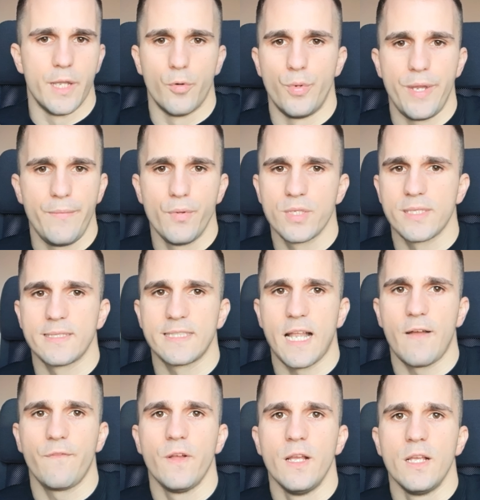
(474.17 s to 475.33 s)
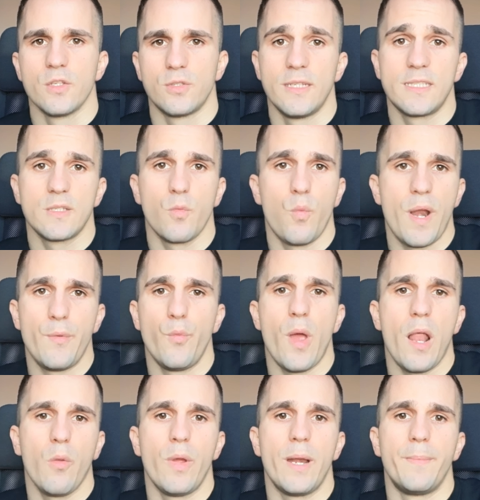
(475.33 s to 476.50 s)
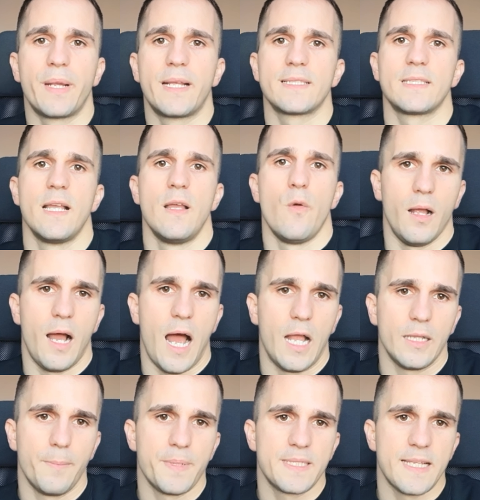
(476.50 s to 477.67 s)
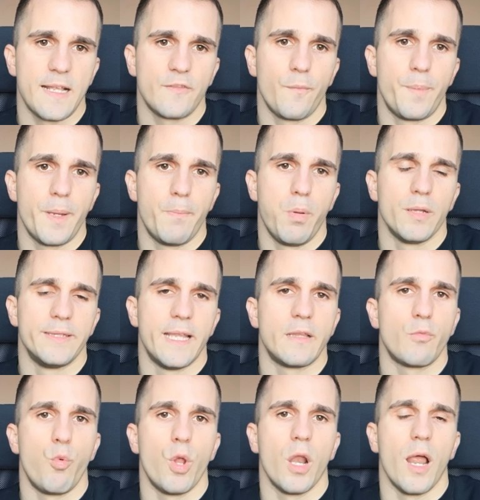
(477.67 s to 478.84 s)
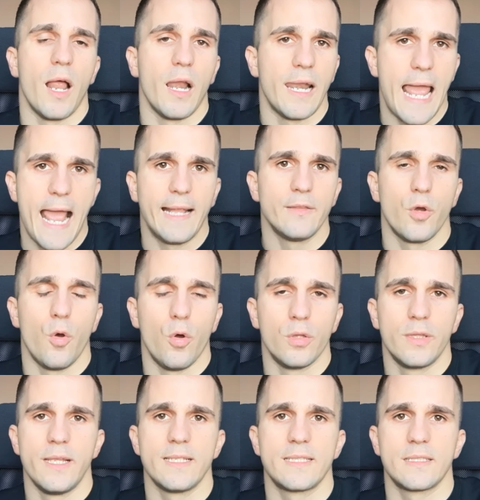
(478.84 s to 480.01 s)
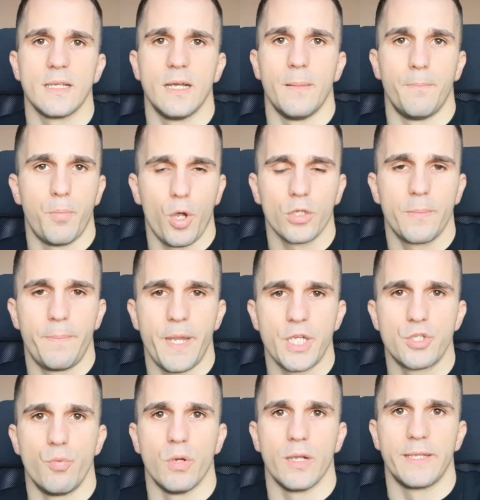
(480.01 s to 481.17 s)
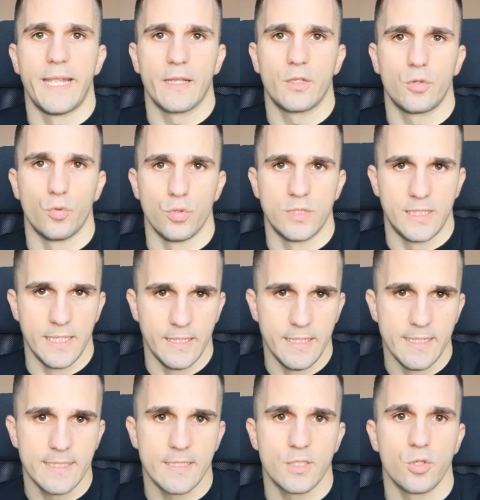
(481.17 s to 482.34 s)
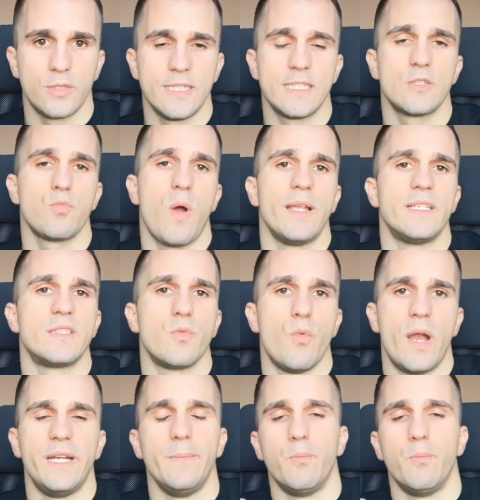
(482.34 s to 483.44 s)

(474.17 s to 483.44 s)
the reviews and stuff. So this is very well aware because 100% of people that will land on this product page will get to see this. So this is why it's very